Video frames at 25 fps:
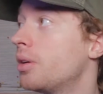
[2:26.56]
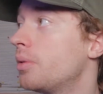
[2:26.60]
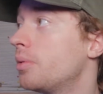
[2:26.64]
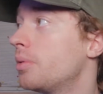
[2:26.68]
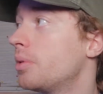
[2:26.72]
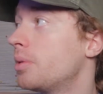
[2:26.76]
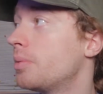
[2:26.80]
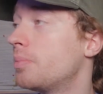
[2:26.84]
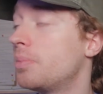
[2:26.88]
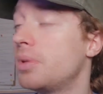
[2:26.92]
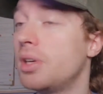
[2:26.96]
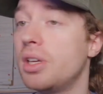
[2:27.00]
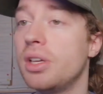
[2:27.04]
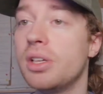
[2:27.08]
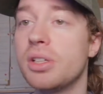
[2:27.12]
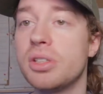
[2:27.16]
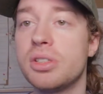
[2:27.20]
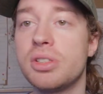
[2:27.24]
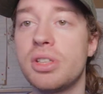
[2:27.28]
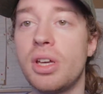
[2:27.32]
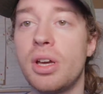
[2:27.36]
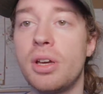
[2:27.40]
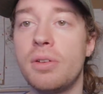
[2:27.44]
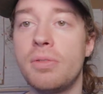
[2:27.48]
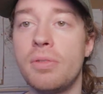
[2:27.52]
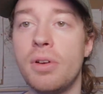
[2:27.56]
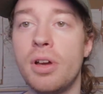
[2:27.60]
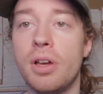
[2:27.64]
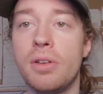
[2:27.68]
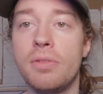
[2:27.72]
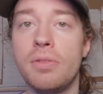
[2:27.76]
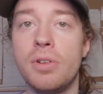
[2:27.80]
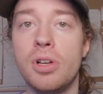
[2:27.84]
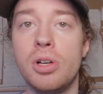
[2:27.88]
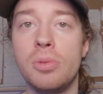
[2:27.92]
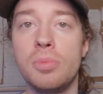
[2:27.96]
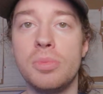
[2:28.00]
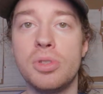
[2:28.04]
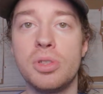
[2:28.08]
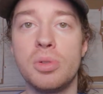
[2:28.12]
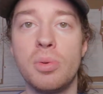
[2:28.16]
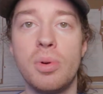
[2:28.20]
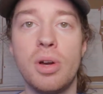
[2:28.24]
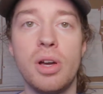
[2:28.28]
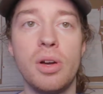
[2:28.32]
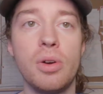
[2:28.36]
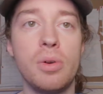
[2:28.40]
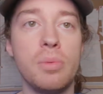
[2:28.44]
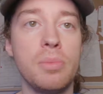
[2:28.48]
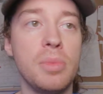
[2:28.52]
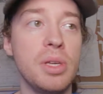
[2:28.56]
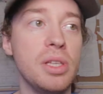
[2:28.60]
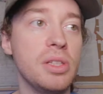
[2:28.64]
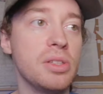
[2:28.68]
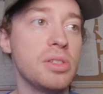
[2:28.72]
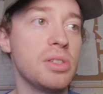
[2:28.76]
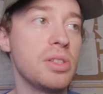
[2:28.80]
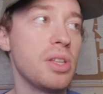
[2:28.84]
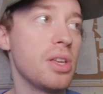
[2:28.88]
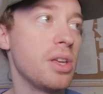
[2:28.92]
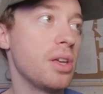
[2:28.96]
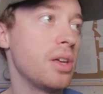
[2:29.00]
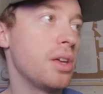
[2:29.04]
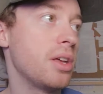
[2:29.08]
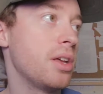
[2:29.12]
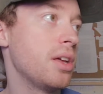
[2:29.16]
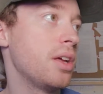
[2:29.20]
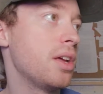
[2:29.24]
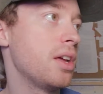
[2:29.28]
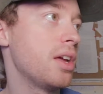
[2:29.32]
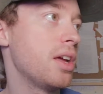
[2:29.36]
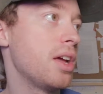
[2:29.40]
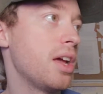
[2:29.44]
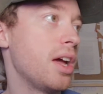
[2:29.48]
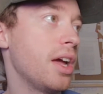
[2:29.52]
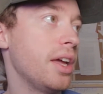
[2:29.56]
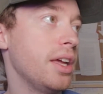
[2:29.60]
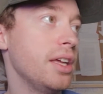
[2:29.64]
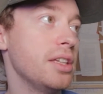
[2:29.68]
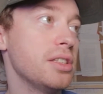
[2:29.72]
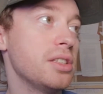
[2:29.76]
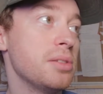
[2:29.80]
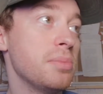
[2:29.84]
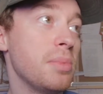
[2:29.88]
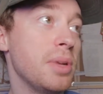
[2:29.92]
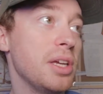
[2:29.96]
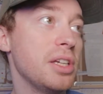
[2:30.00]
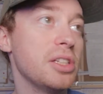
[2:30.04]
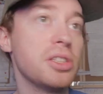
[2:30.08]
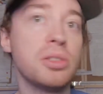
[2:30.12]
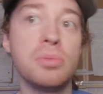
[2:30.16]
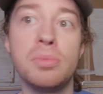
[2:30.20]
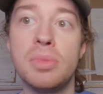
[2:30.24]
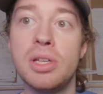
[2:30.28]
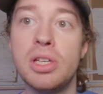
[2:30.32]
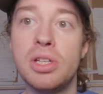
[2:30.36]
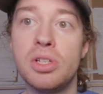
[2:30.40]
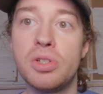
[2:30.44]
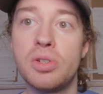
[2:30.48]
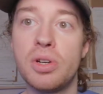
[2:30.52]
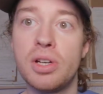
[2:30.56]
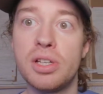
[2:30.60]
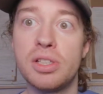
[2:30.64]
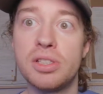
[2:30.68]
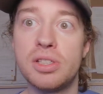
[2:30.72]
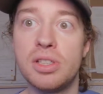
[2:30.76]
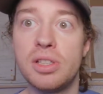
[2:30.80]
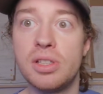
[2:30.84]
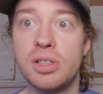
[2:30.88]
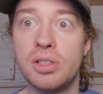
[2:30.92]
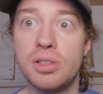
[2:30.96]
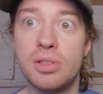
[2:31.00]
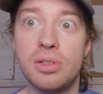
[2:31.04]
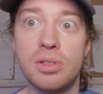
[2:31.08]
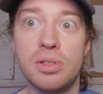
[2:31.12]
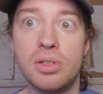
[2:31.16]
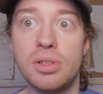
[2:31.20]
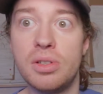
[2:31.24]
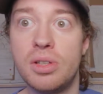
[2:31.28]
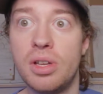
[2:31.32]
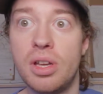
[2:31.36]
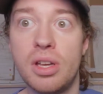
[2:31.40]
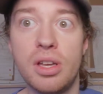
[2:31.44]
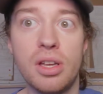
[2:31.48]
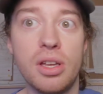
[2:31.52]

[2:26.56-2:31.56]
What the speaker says: with it being a sci-fi film as well, it means that I get to make some interesting,